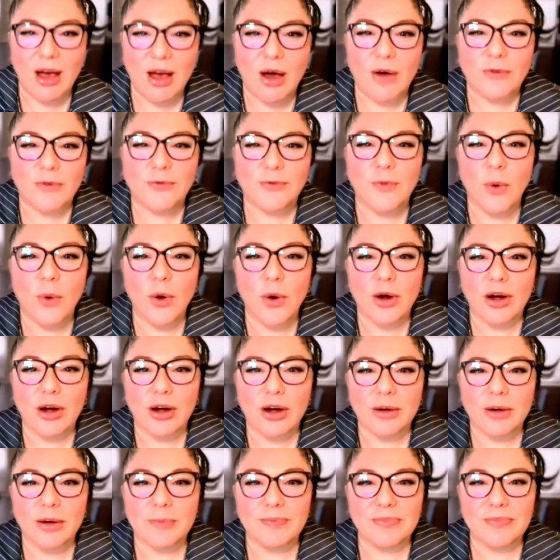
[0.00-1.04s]

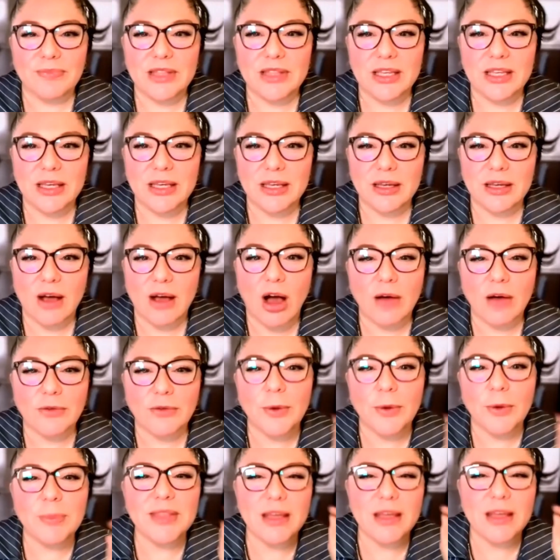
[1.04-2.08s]
From the
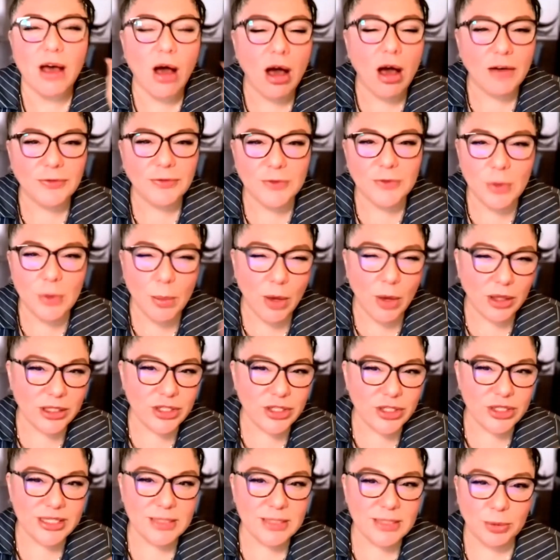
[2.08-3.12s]

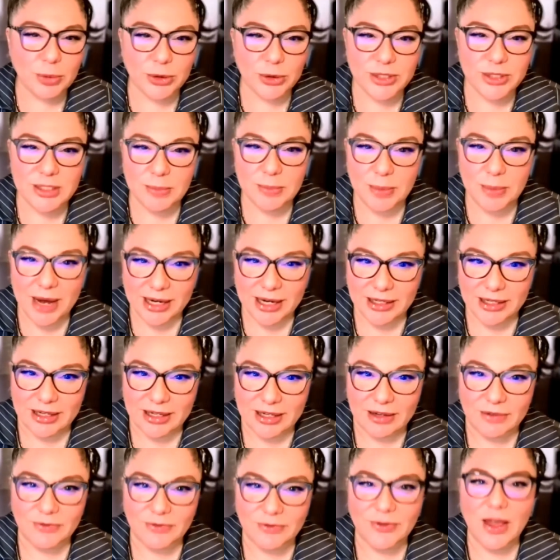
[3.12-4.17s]
ophthalmologist
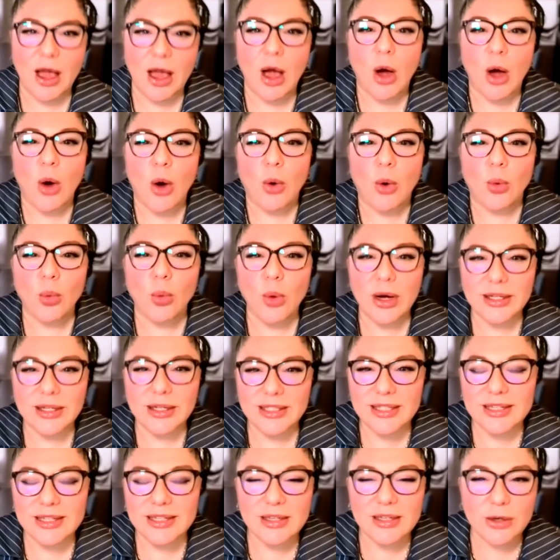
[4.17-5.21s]
perspective, what
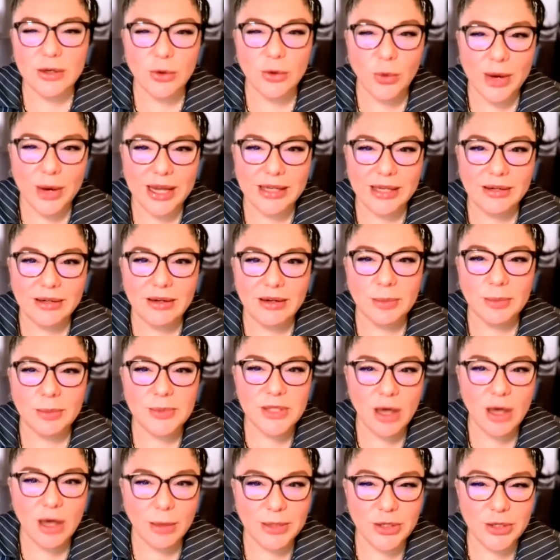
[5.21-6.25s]
does a great
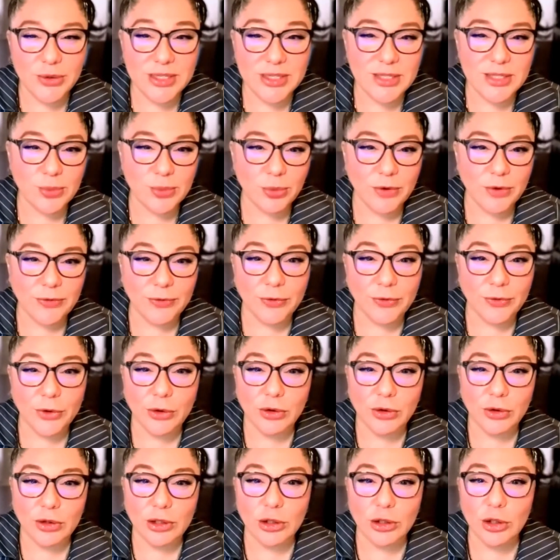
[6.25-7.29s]
optometrist
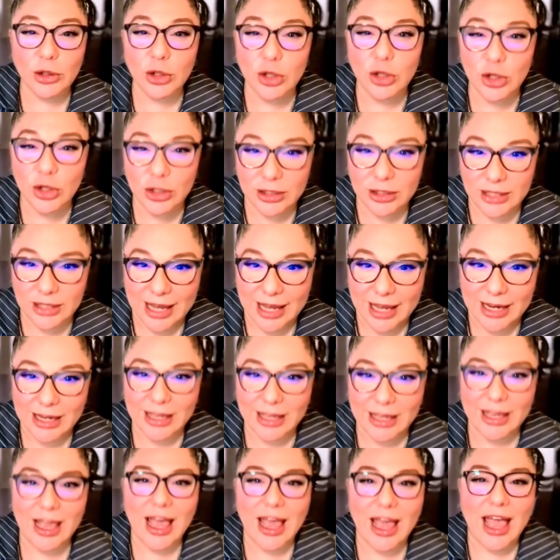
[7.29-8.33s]
referral look
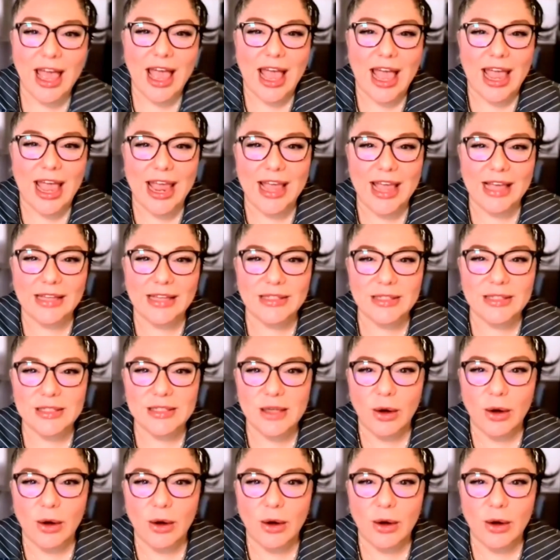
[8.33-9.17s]
like? And